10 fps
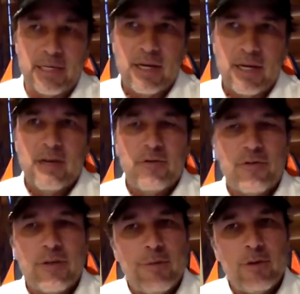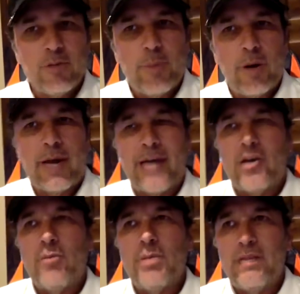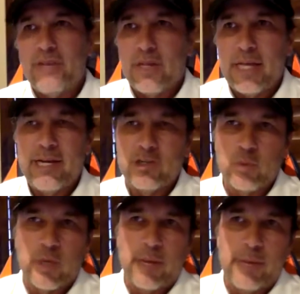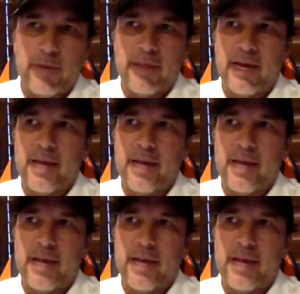for the most part, I don't believe it. And here's what I mean by that.